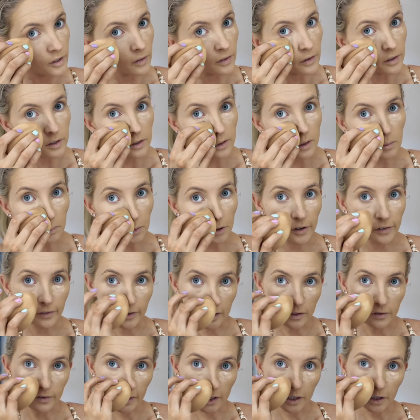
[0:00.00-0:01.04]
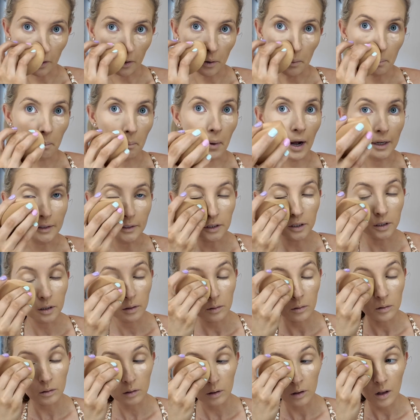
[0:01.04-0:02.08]
said this in a previous video, but
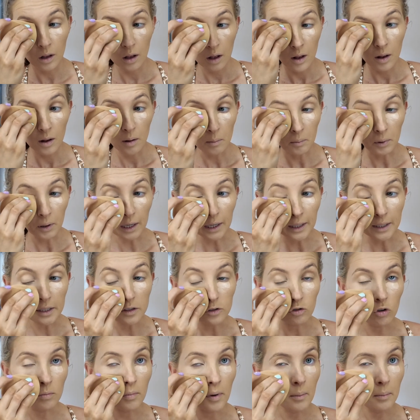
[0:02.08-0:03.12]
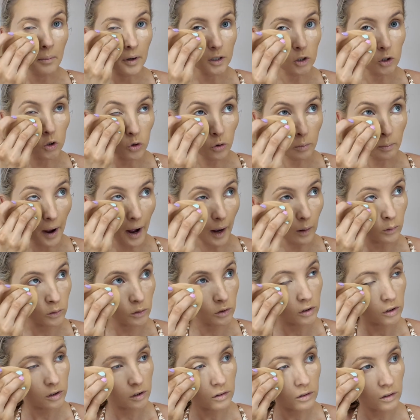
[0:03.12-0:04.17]
please remember to
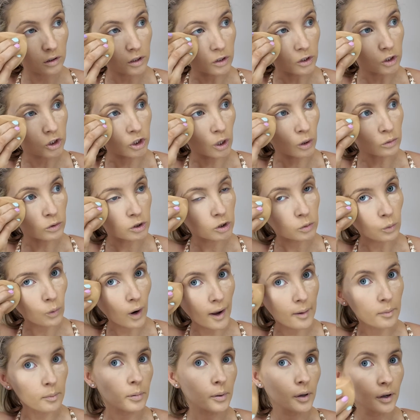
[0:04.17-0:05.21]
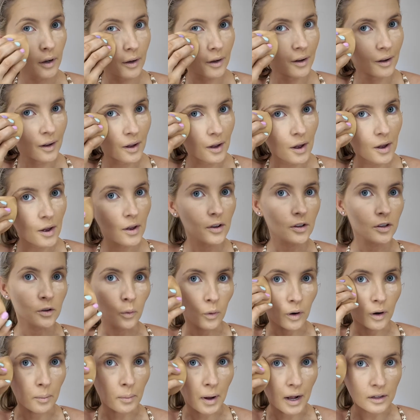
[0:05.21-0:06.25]
bounce. Don't swipe. You
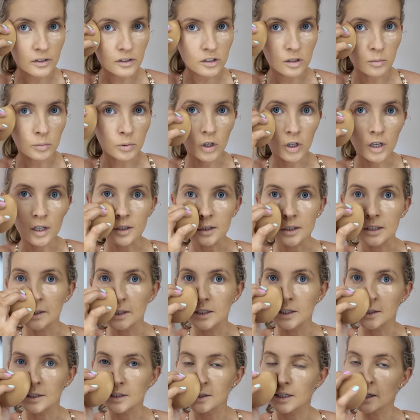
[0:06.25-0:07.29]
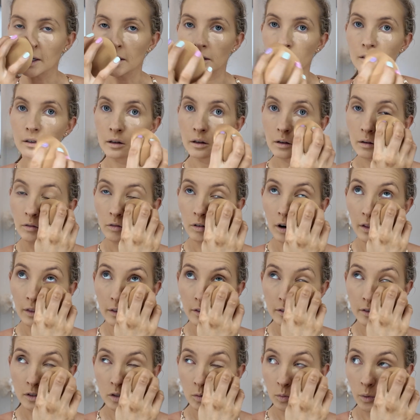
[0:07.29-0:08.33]
want to bounce the product into your skin rather
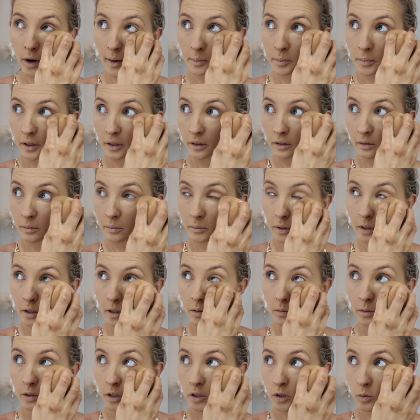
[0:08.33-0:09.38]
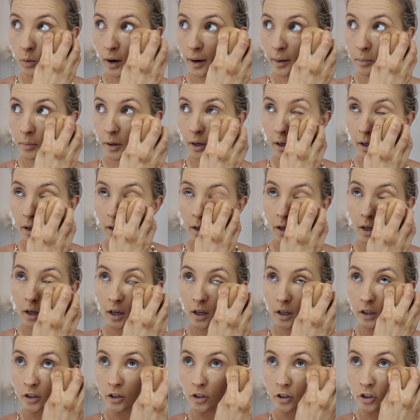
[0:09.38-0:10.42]
than swiping, because when you swipe,
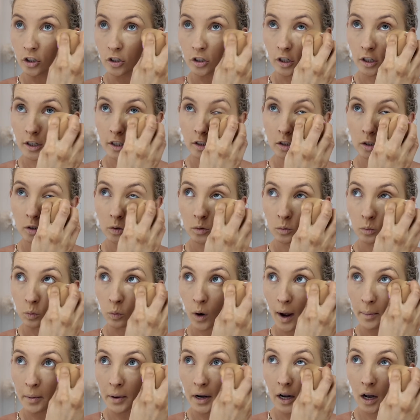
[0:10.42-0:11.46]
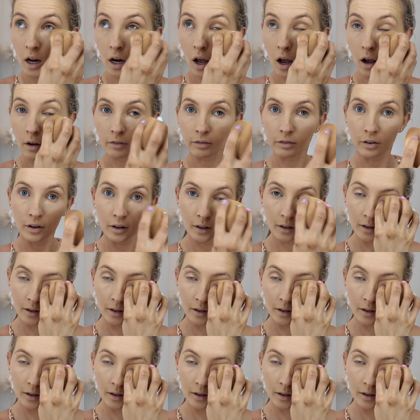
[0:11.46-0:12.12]
you're just gonna swipe it all off.